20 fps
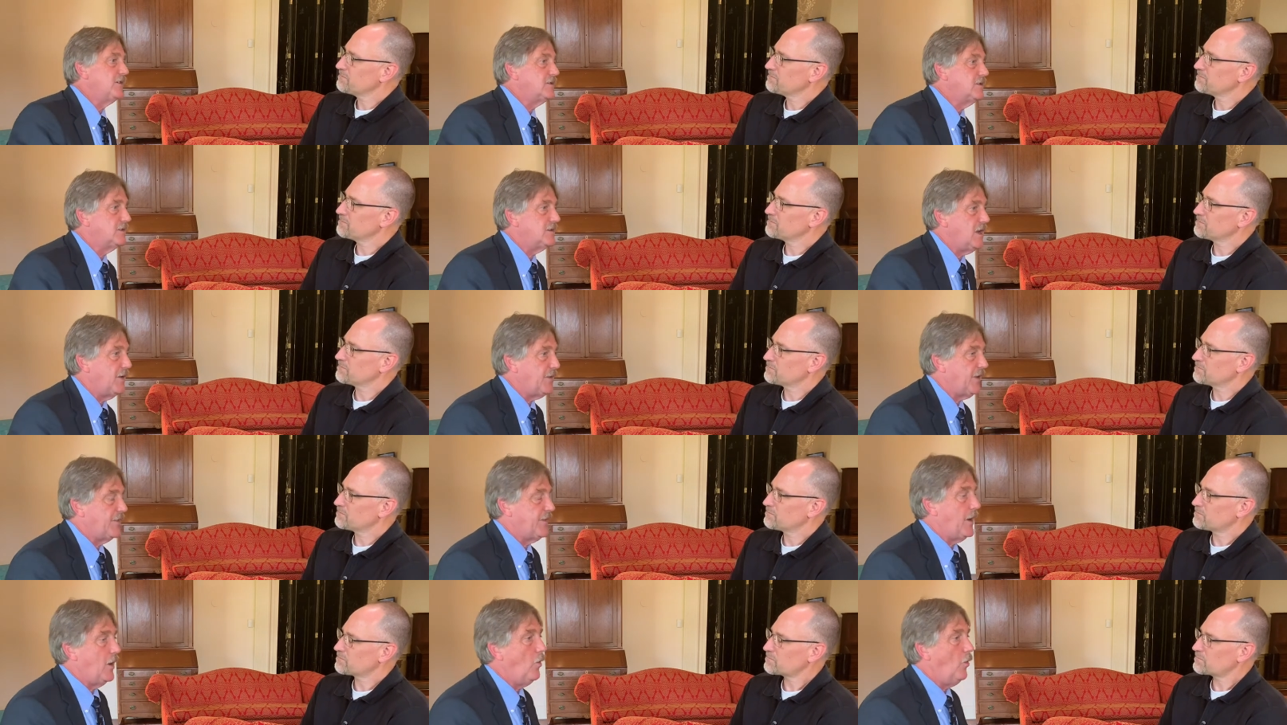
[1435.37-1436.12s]
Speaker 1: to say
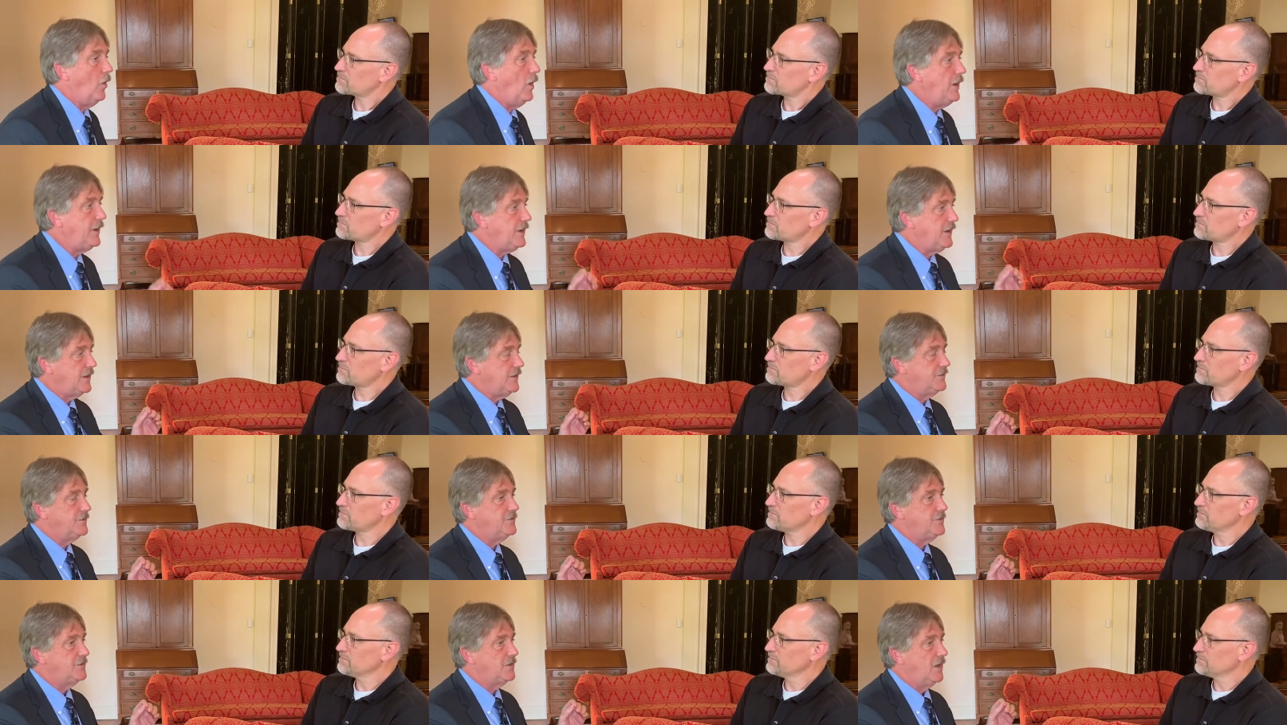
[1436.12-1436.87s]
about that. One
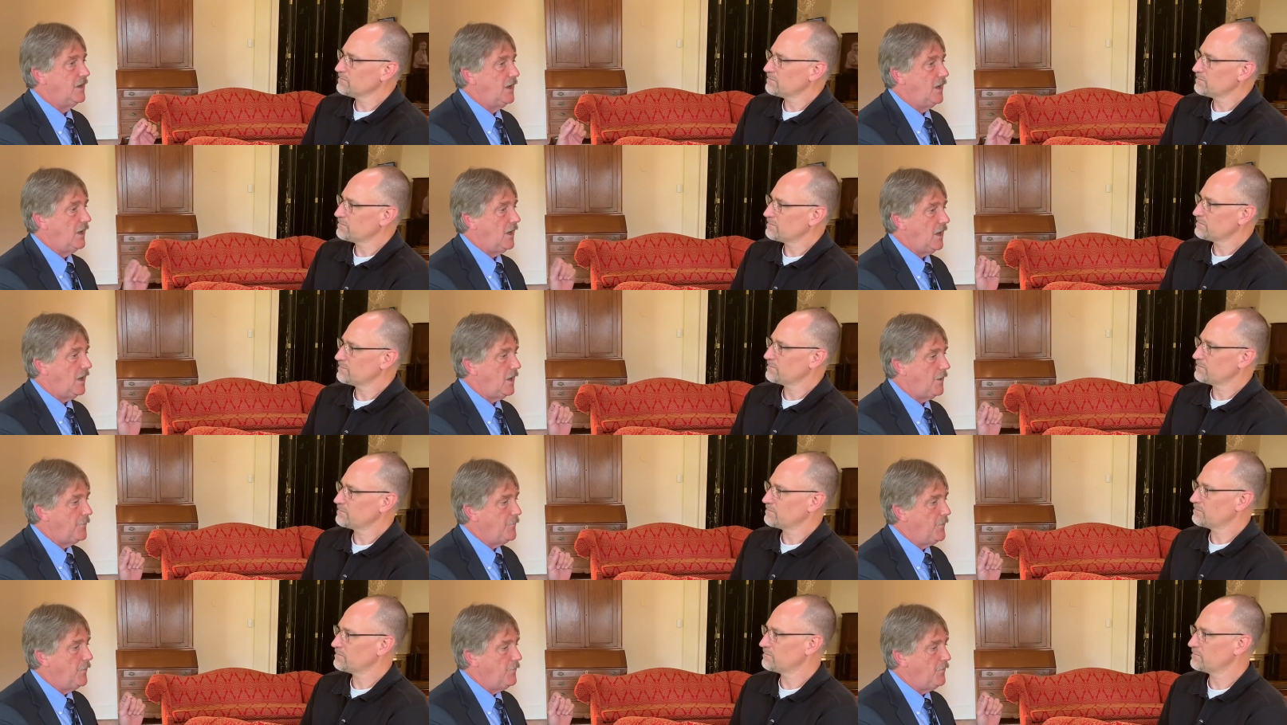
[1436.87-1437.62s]
is,
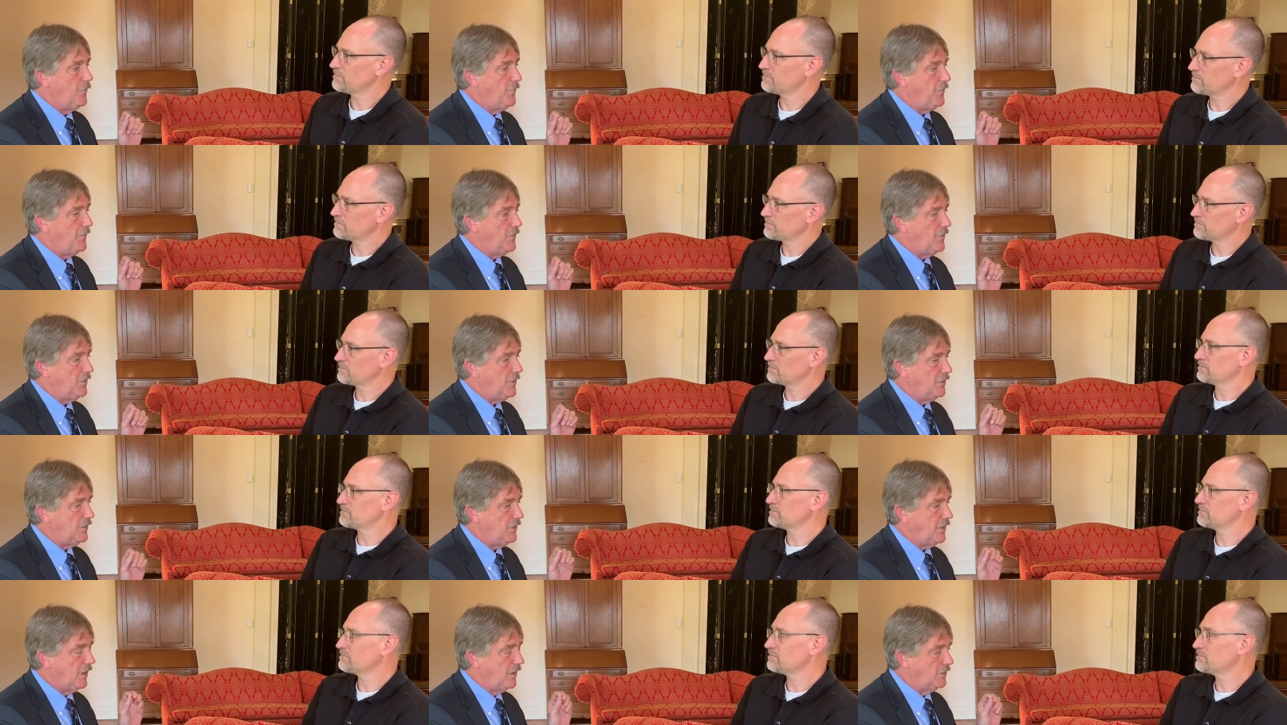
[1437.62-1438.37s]
um,
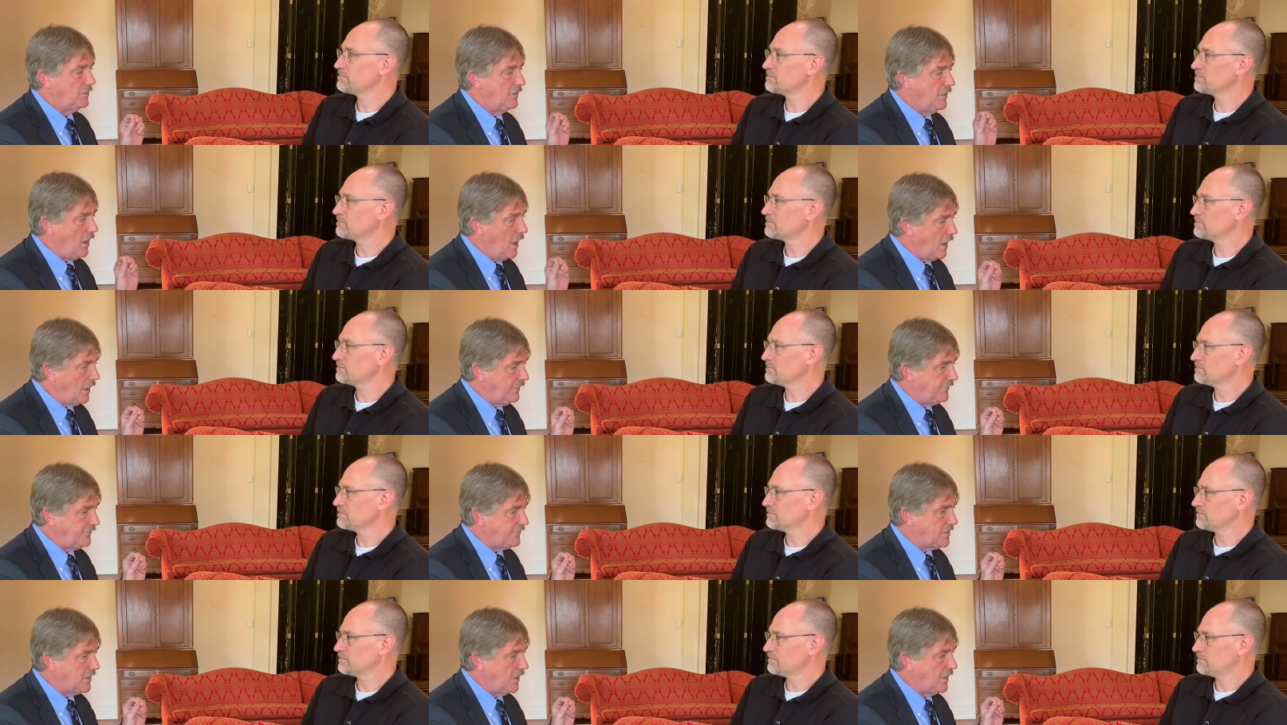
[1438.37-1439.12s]
a lot
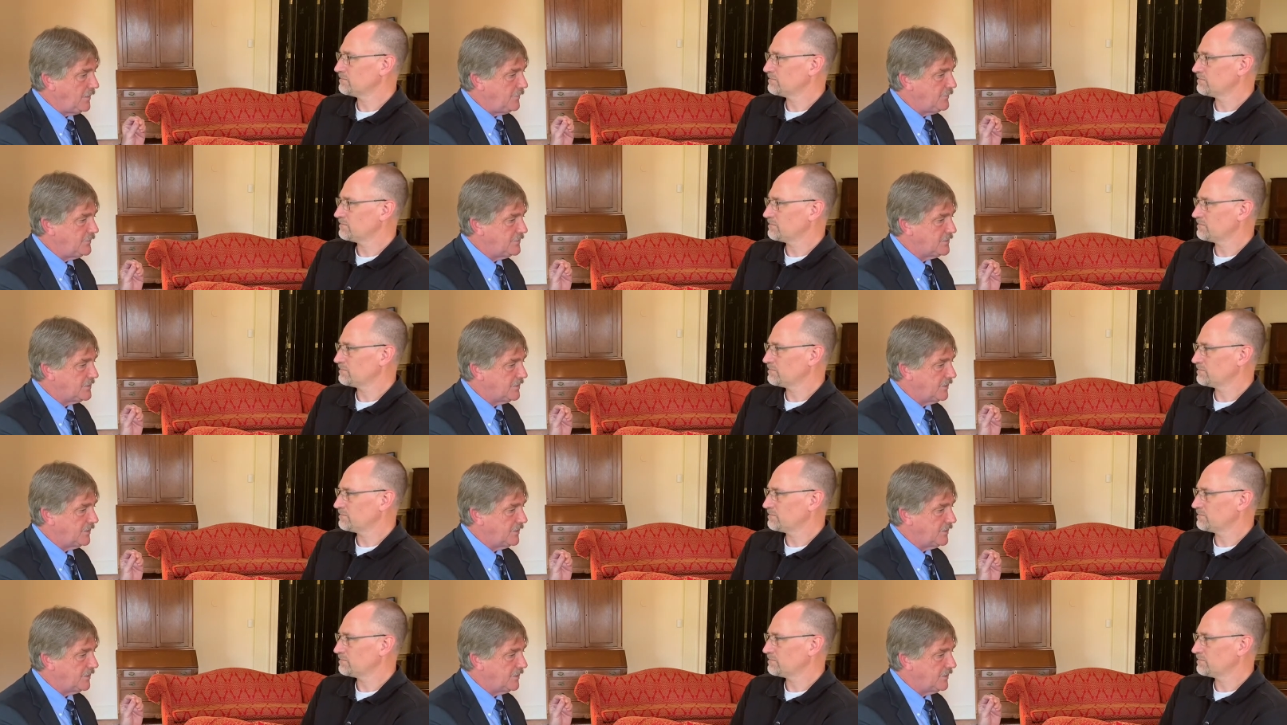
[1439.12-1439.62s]
of times